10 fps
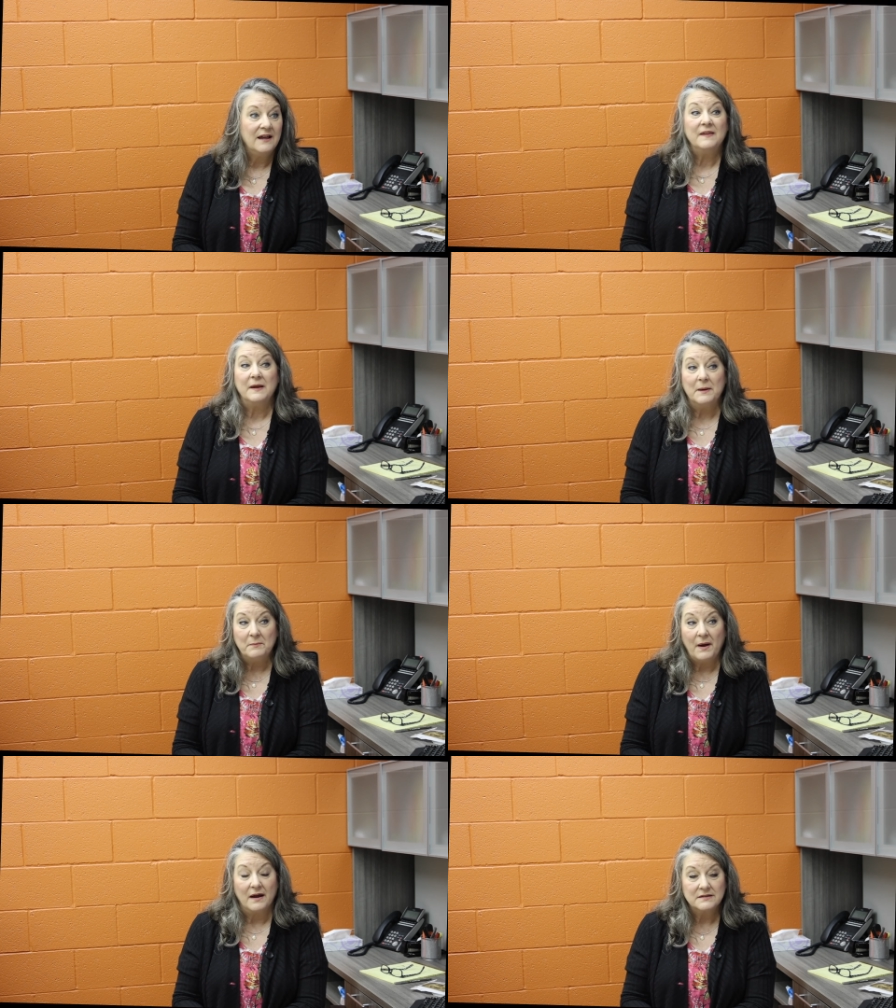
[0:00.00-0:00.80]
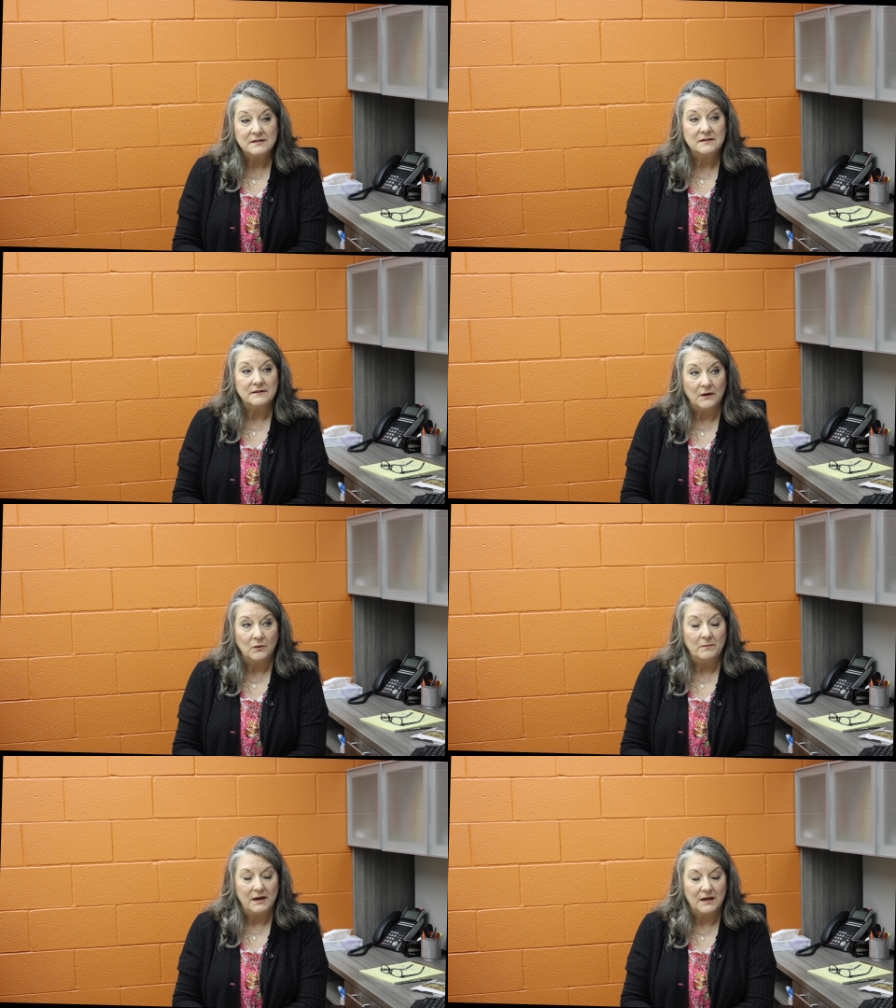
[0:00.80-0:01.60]
the impact that they
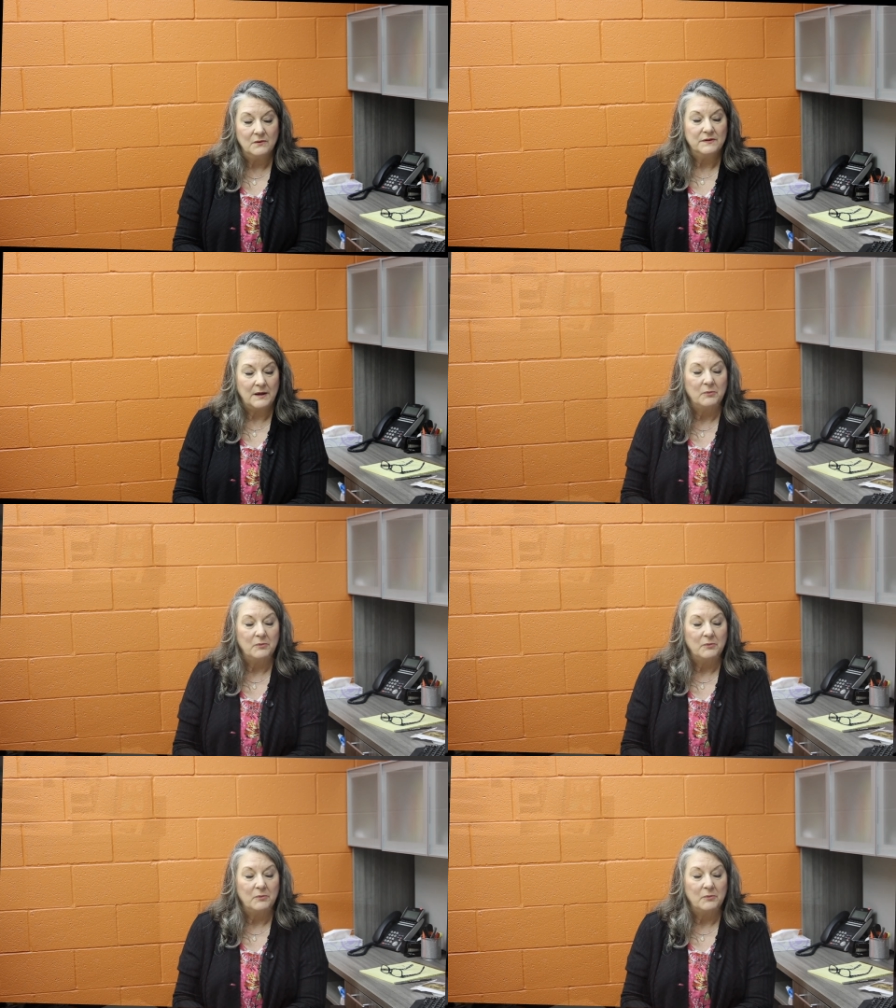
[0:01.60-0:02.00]
were making with that